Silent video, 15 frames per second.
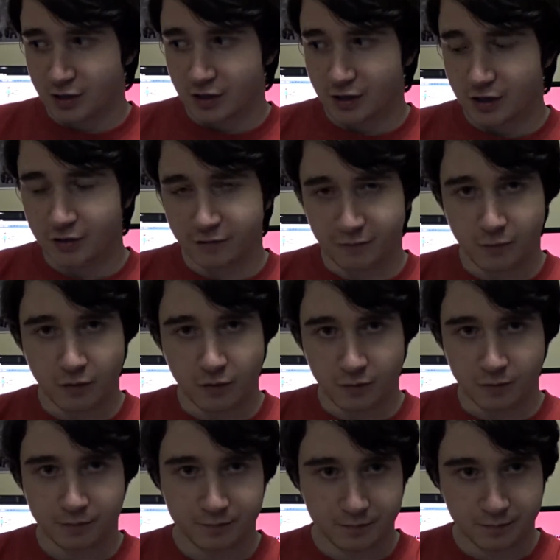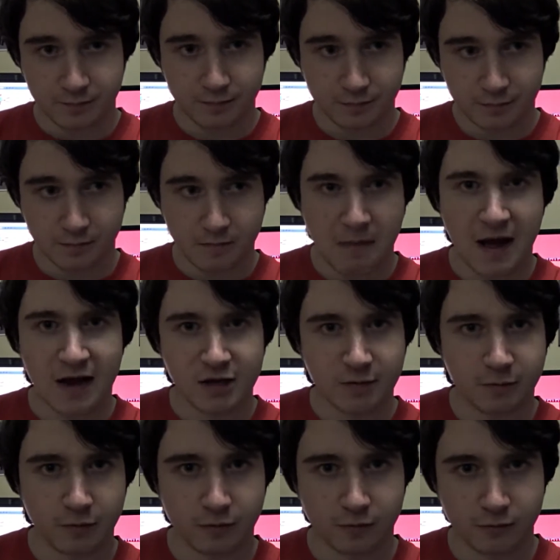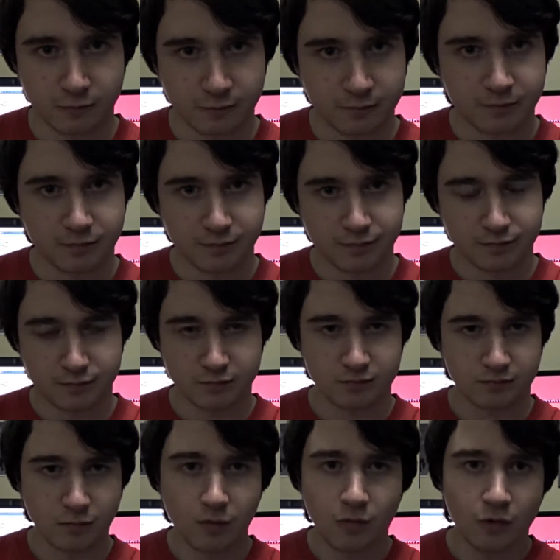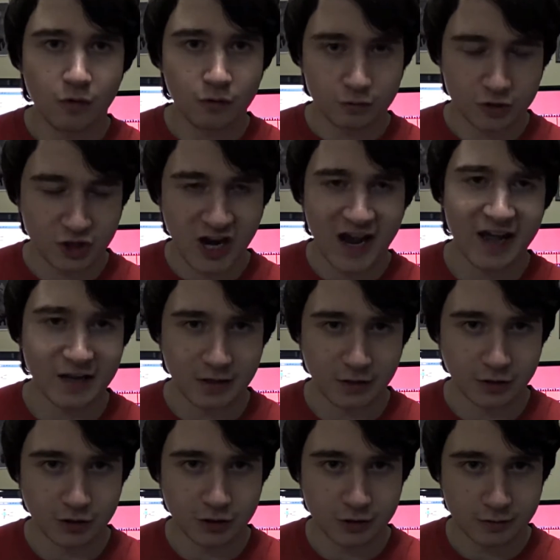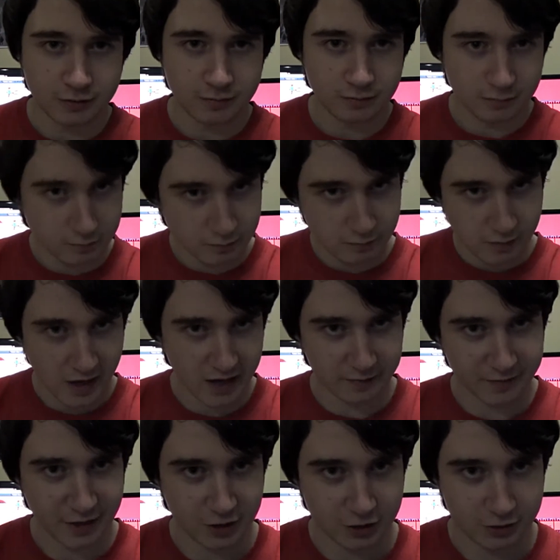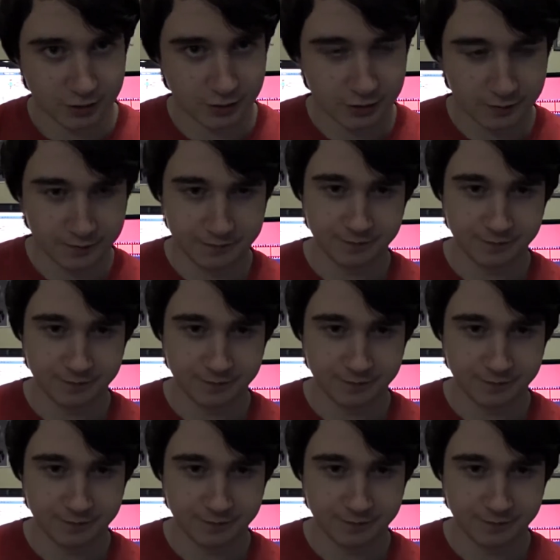kind of more malleable, more changed adaptations.